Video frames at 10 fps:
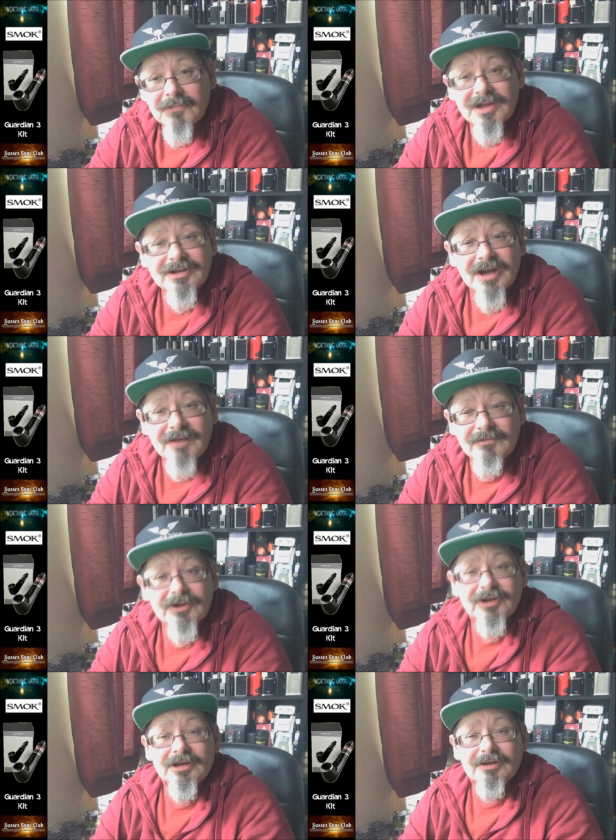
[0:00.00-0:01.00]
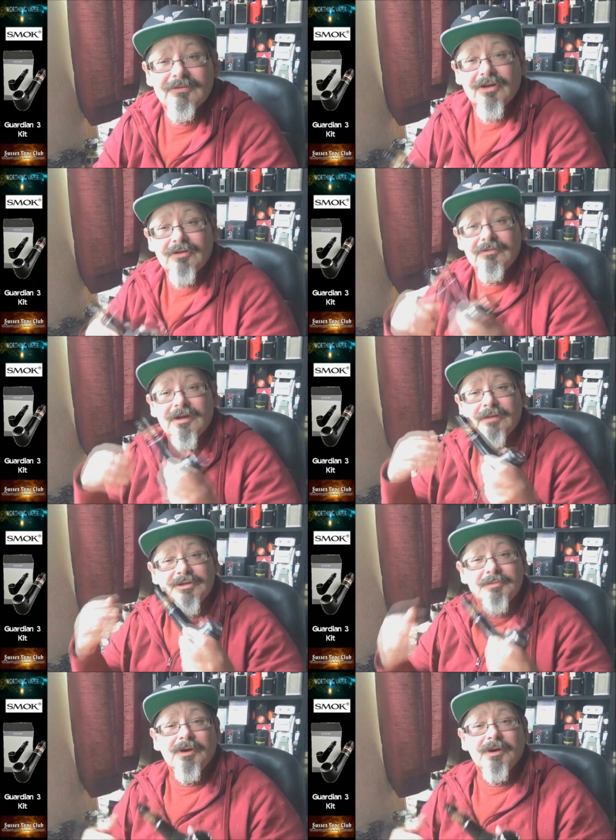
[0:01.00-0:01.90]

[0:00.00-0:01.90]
It did everything that it was